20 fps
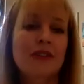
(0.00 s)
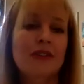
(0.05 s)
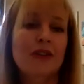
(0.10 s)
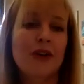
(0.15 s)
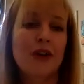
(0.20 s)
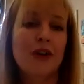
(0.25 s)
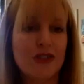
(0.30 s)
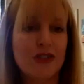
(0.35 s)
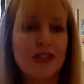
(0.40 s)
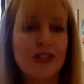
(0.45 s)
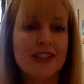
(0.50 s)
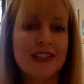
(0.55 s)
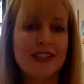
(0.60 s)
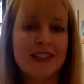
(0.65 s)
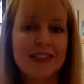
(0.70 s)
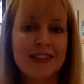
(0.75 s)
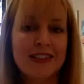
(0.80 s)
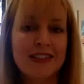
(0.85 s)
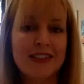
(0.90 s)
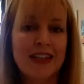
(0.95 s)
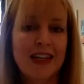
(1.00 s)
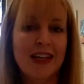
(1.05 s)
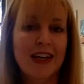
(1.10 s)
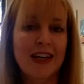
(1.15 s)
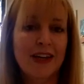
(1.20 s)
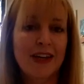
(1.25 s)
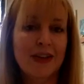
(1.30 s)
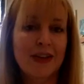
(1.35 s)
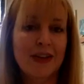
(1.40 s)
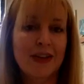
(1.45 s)
consciousness
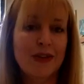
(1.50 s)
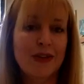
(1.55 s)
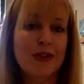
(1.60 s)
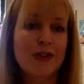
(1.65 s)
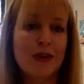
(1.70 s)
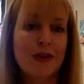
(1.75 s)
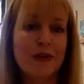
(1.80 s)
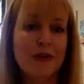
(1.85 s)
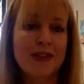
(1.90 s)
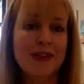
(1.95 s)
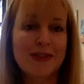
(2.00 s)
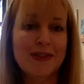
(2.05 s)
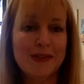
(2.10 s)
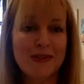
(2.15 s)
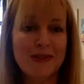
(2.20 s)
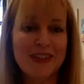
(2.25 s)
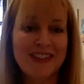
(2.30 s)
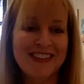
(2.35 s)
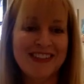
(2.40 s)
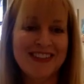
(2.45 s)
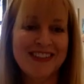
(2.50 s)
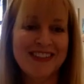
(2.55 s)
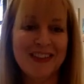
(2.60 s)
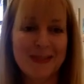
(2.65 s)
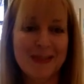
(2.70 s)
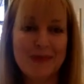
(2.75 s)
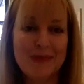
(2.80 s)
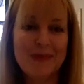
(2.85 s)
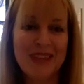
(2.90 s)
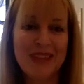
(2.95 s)
as the dominant
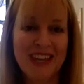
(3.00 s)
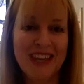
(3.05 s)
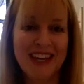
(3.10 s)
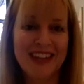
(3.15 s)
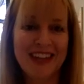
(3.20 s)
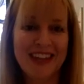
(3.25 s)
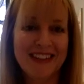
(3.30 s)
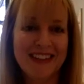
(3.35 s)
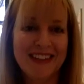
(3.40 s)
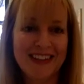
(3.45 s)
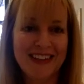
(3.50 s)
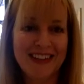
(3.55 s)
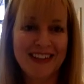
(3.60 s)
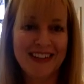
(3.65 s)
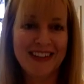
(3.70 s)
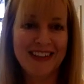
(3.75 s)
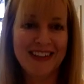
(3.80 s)
species on this planet.